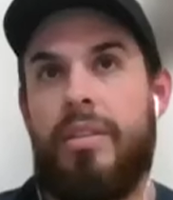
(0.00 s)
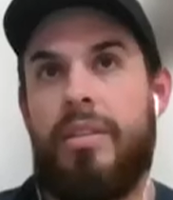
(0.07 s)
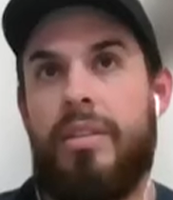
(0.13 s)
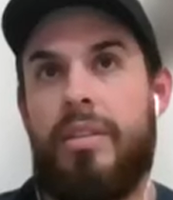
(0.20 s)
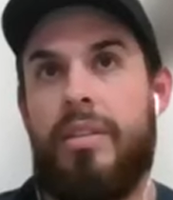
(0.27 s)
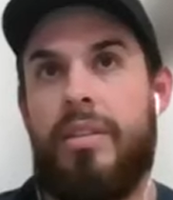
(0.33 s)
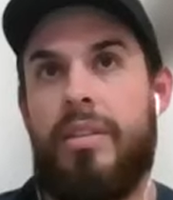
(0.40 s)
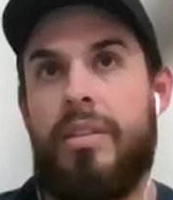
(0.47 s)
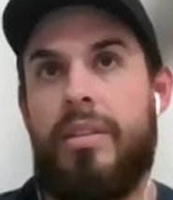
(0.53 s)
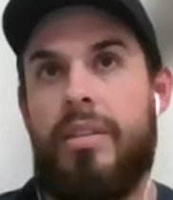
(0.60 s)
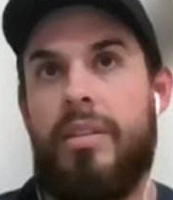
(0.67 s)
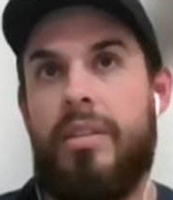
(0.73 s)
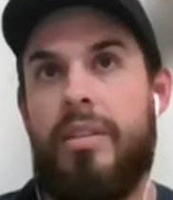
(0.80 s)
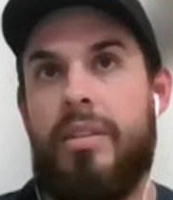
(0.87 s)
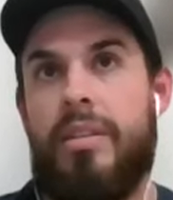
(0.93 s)

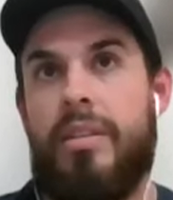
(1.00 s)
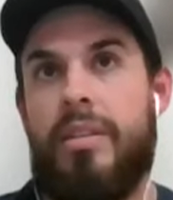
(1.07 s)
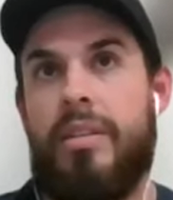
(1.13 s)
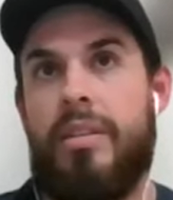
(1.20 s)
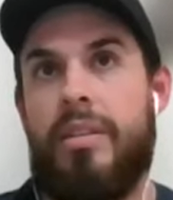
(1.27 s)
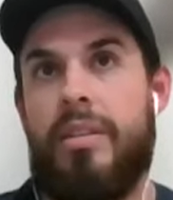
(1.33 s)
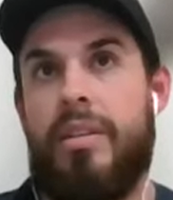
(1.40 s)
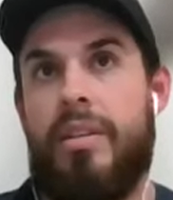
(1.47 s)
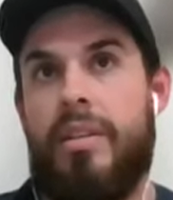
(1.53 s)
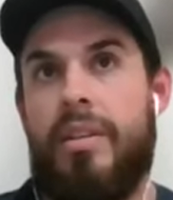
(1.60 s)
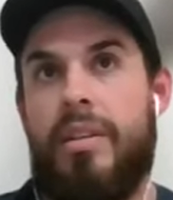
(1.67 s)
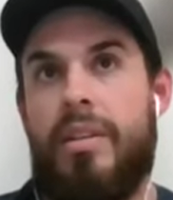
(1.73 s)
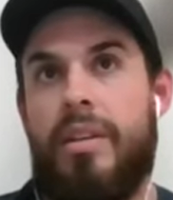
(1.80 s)
No one is speaking in this clip.